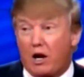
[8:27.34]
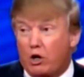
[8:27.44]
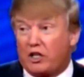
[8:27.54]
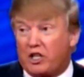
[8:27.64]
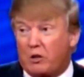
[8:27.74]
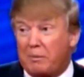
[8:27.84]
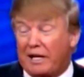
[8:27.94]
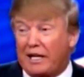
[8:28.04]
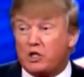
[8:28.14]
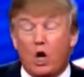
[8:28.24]
not only to the
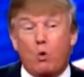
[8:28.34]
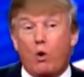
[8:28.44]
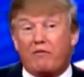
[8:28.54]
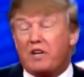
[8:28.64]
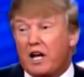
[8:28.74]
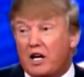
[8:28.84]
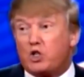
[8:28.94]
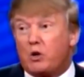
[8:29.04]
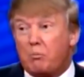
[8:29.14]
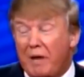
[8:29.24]
Middle East, we've done
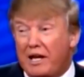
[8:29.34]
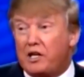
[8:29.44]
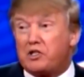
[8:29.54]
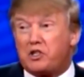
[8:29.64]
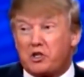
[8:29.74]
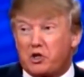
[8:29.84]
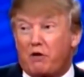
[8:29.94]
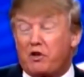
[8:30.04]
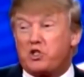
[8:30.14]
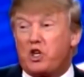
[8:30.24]
a tremendous
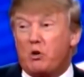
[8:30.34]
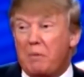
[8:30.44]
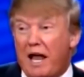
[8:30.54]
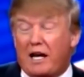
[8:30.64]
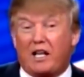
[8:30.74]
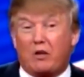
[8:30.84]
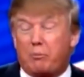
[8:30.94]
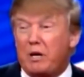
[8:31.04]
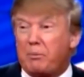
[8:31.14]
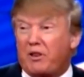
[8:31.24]
disservice to humanity. The
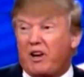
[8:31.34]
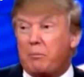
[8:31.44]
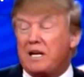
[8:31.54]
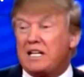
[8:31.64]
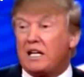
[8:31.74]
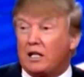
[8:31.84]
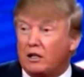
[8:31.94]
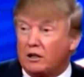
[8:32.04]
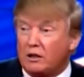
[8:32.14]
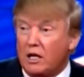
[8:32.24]
people that have been
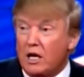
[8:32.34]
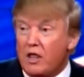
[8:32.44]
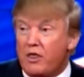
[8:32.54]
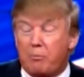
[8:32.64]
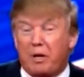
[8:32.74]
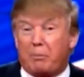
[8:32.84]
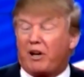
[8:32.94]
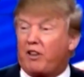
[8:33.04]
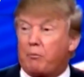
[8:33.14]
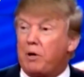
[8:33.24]
killed, the
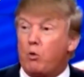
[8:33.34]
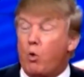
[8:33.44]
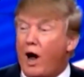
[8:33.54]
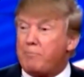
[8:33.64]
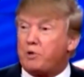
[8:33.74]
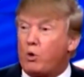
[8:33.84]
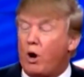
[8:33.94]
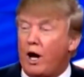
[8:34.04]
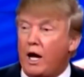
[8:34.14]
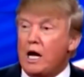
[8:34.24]
people that have been wiped
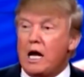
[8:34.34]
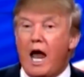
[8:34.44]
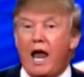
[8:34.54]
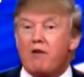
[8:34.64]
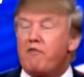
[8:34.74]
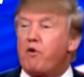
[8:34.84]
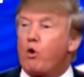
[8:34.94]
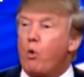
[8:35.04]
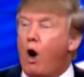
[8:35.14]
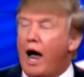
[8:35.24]
away, and
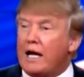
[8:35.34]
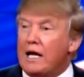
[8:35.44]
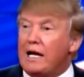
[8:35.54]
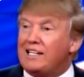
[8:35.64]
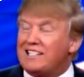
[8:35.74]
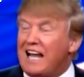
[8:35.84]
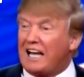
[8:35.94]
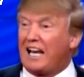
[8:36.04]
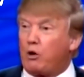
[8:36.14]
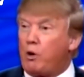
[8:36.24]
for what? It's
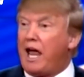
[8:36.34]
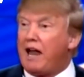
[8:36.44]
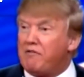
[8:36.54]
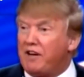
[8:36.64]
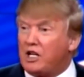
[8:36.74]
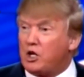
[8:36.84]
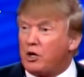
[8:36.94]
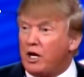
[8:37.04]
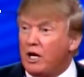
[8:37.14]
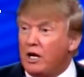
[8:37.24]
not like we had
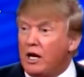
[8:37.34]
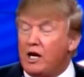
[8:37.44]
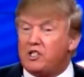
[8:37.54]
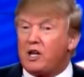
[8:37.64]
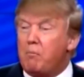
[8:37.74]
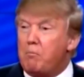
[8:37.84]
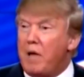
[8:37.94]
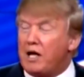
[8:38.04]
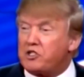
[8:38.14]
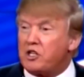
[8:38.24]
victory. It's a
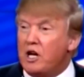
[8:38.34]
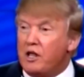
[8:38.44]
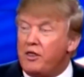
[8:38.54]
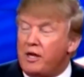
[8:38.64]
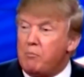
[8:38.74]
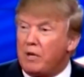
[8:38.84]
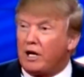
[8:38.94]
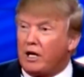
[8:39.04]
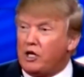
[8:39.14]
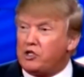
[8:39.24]
mess. The
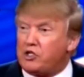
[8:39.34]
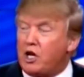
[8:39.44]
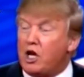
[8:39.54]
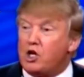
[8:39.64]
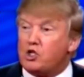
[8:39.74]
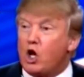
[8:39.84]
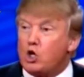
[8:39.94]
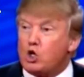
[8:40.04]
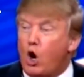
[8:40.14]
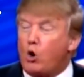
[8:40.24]
Middle East is
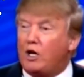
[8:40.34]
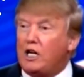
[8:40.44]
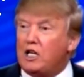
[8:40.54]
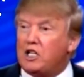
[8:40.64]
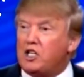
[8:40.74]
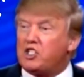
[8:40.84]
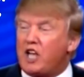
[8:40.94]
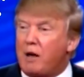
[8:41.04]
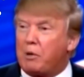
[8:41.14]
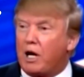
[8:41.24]
totally
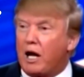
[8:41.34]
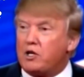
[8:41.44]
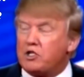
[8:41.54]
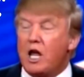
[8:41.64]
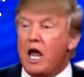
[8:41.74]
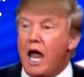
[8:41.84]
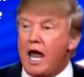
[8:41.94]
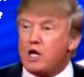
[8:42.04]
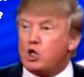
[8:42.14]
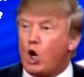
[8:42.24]
destabilized,
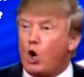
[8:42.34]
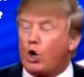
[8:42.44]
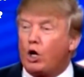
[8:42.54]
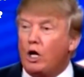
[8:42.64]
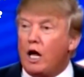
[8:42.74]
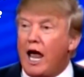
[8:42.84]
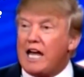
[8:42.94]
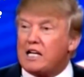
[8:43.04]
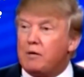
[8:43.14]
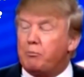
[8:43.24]
a total
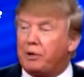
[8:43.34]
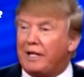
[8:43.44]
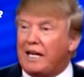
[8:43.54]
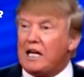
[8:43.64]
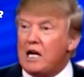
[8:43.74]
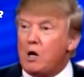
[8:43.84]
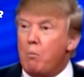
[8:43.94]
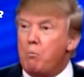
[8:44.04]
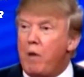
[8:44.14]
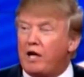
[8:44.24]
and complete
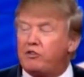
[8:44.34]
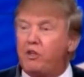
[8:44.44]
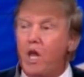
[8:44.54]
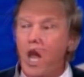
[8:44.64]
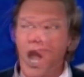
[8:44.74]
mess.